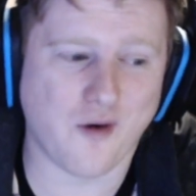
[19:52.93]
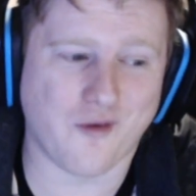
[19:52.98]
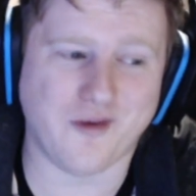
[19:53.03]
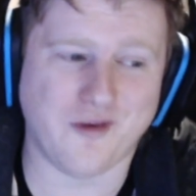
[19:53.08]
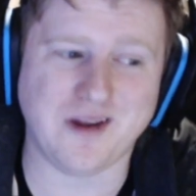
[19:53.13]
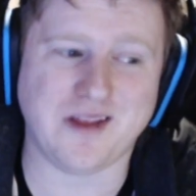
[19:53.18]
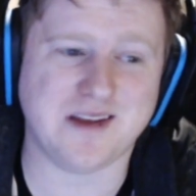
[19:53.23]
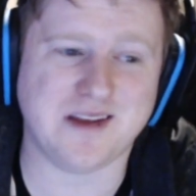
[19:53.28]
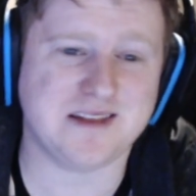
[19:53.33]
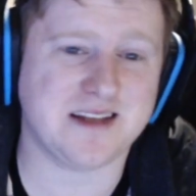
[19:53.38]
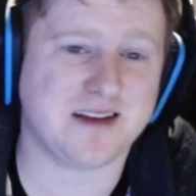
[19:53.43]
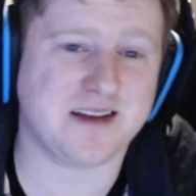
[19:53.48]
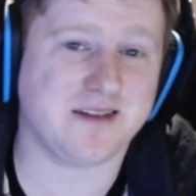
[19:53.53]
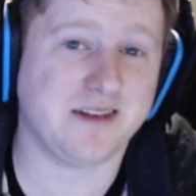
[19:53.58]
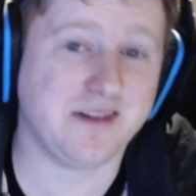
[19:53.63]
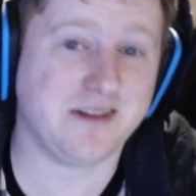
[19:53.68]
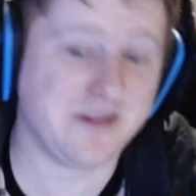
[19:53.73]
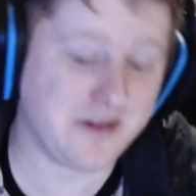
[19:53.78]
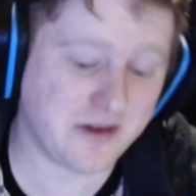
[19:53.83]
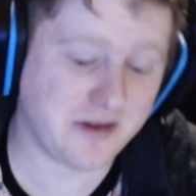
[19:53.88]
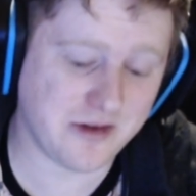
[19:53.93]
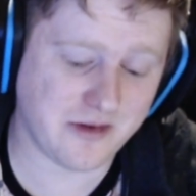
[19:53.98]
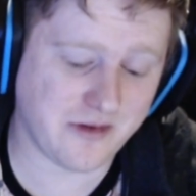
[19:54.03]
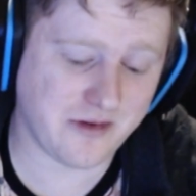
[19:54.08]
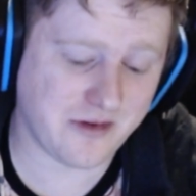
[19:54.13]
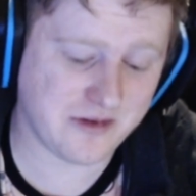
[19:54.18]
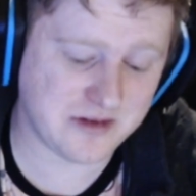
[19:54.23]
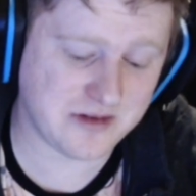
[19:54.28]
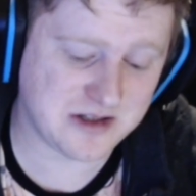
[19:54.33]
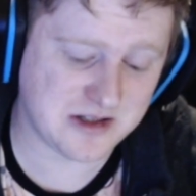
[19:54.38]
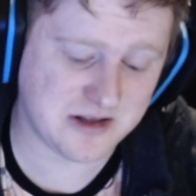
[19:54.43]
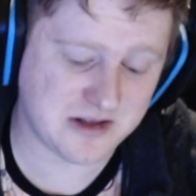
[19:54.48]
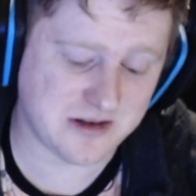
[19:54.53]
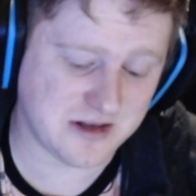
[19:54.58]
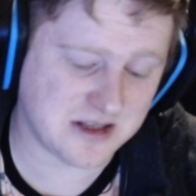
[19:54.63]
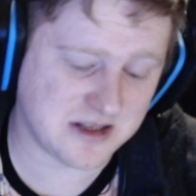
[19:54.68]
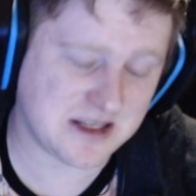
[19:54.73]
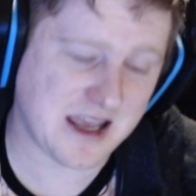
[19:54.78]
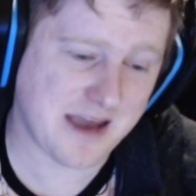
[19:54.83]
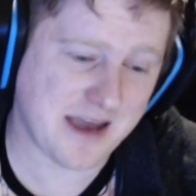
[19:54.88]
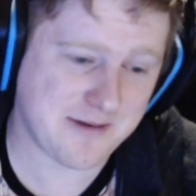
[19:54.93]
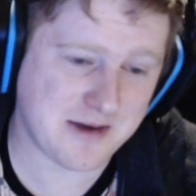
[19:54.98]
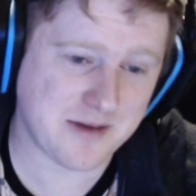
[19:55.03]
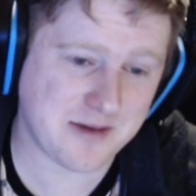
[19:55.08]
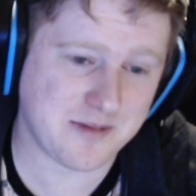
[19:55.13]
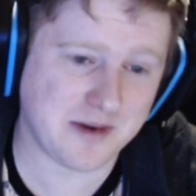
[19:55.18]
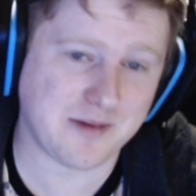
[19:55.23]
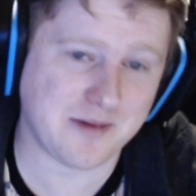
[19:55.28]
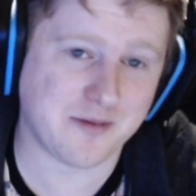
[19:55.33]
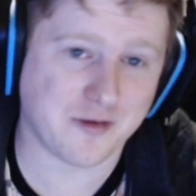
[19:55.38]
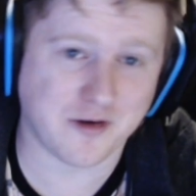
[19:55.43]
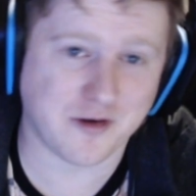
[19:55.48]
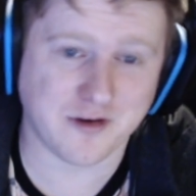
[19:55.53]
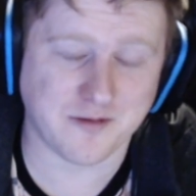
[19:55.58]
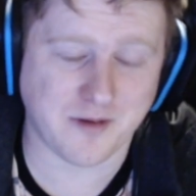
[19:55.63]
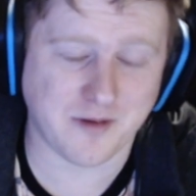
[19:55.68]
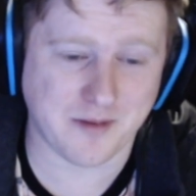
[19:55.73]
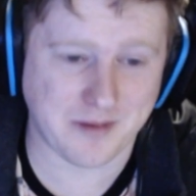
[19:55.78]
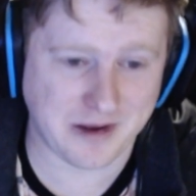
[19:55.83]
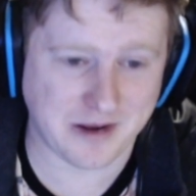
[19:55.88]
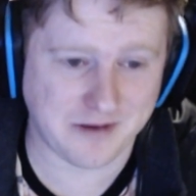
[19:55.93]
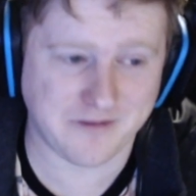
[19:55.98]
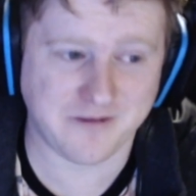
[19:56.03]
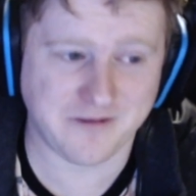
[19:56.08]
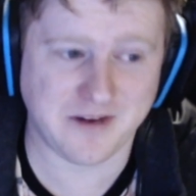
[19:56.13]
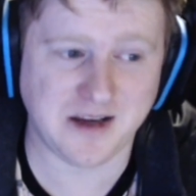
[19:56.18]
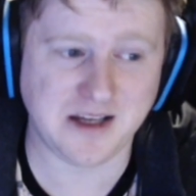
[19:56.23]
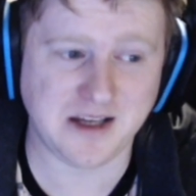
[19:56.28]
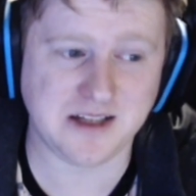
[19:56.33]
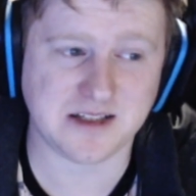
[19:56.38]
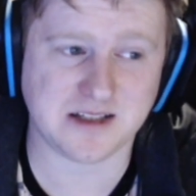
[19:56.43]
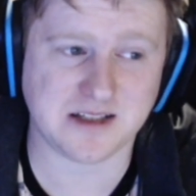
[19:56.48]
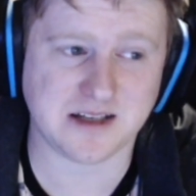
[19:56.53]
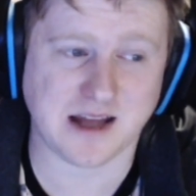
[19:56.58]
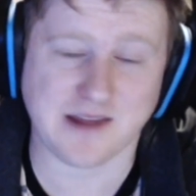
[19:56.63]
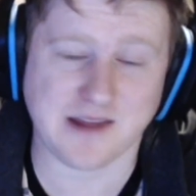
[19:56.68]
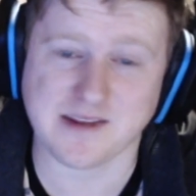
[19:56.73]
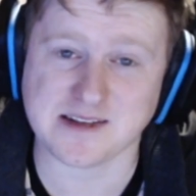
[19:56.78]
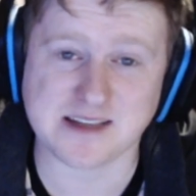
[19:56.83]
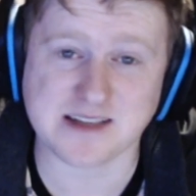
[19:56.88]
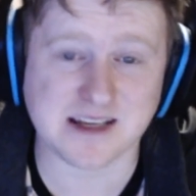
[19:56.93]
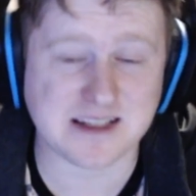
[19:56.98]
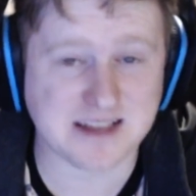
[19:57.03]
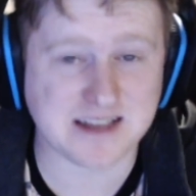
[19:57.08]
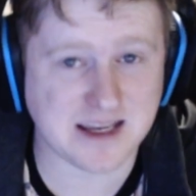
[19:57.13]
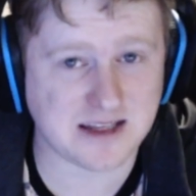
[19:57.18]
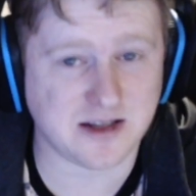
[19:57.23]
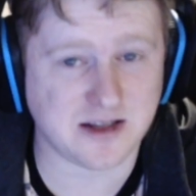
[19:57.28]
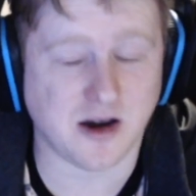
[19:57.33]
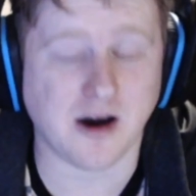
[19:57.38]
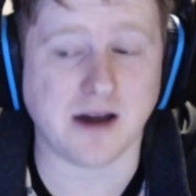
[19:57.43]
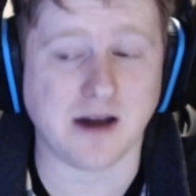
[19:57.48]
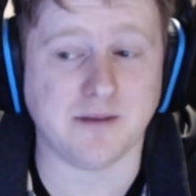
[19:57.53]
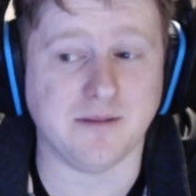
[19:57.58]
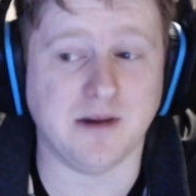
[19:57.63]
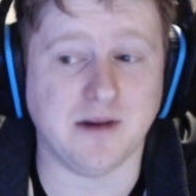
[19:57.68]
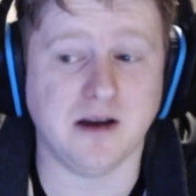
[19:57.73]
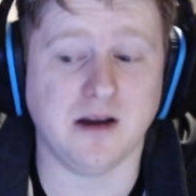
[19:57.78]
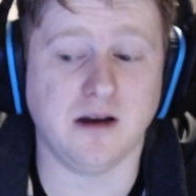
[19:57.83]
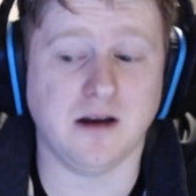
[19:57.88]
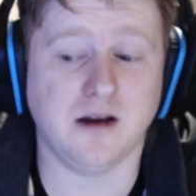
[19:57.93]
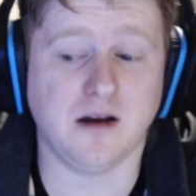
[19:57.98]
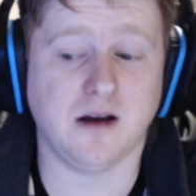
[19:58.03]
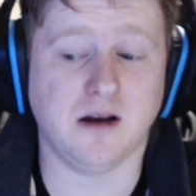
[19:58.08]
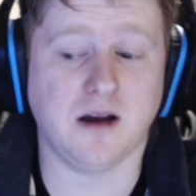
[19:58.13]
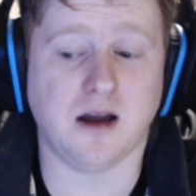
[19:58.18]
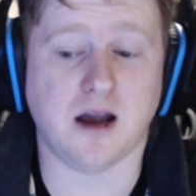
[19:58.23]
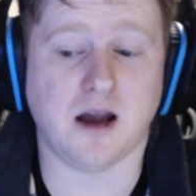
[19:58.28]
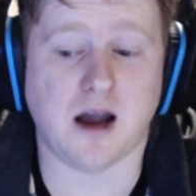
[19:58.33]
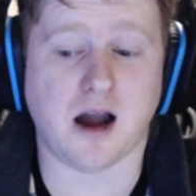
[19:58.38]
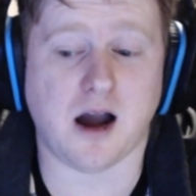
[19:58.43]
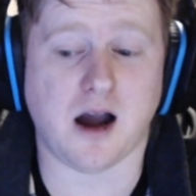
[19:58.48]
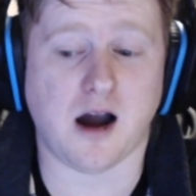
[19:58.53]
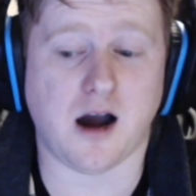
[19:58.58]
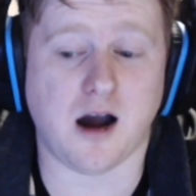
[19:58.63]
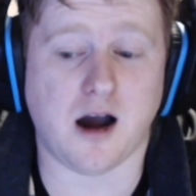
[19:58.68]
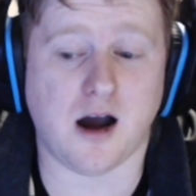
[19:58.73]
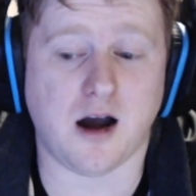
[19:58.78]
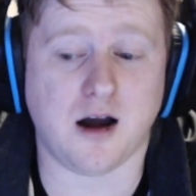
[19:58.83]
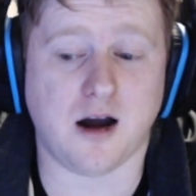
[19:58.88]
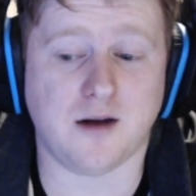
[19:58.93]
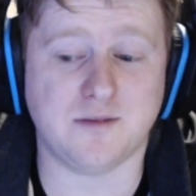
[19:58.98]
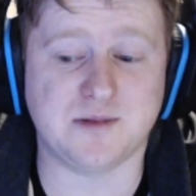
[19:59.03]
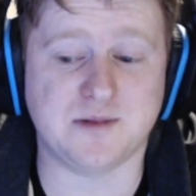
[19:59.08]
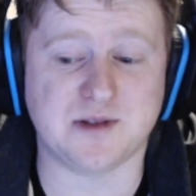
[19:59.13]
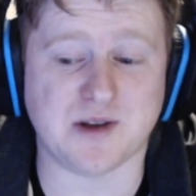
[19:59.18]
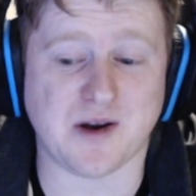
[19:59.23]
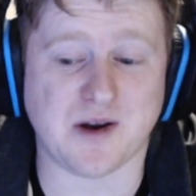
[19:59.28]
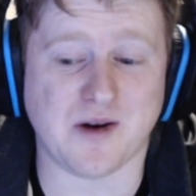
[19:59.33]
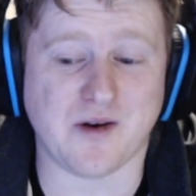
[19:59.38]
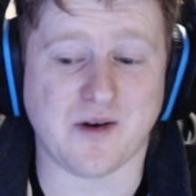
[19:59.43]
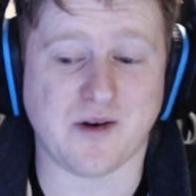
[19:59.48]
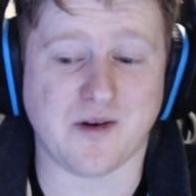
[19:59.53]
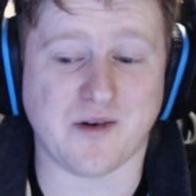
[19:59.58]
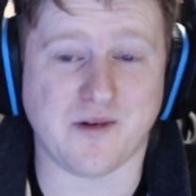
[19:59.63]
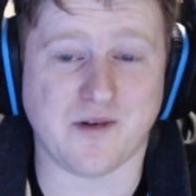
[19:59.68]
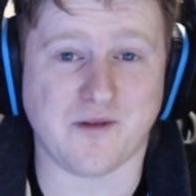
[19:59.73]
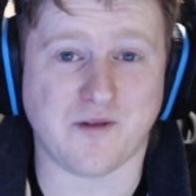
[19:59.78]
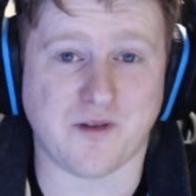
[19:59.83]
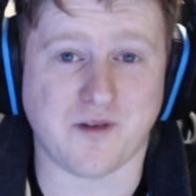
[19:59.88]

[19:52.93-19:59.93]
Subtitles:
Realistically, this game can be improved by being finished, and it's going to take time. So the